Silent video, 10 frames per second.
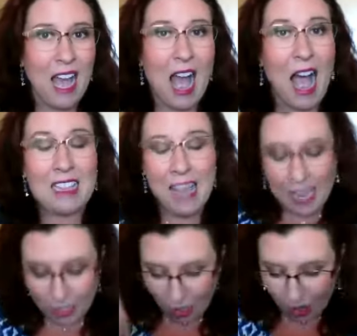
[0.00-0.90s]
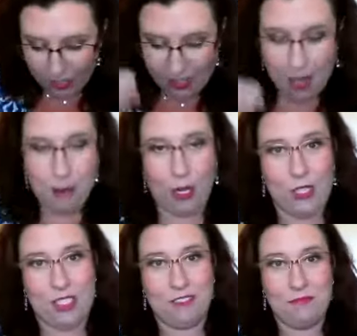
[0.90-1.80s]
I latch on to that
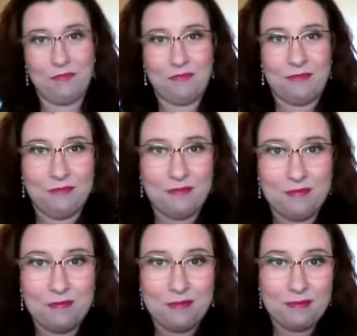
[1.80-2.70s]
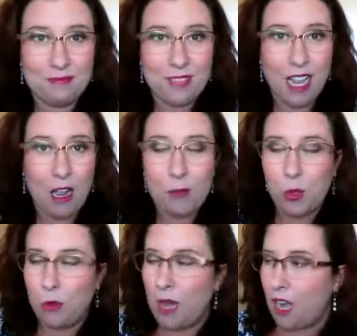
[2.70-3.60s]
person. I
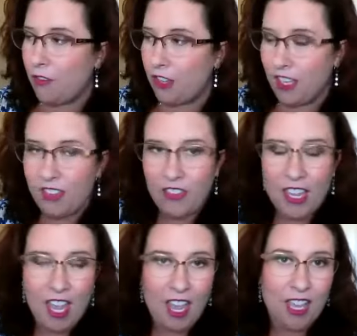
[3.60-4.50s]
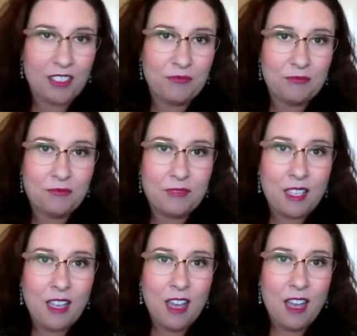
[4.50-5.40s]
absorb everything that they can
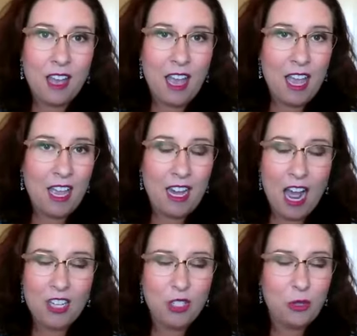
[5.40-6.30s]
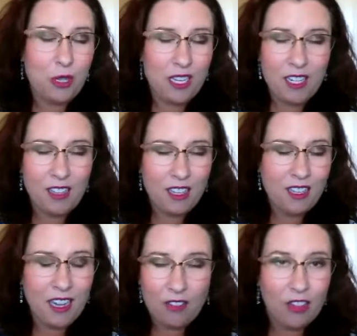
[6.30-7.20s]
and I do anything
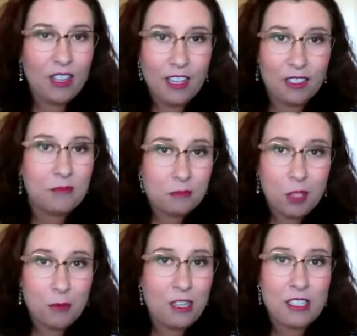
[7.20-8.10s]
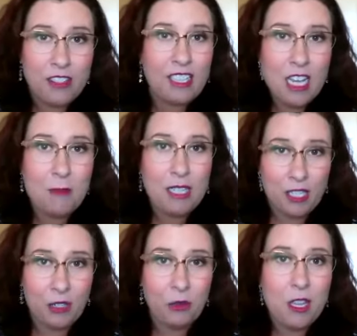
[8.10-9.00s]
and everything pretty much that they tell me
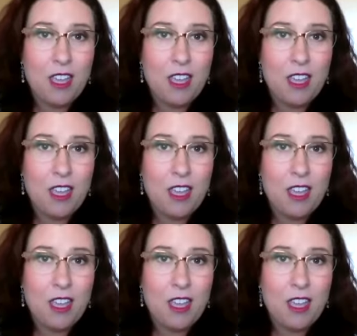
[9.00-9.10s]
to.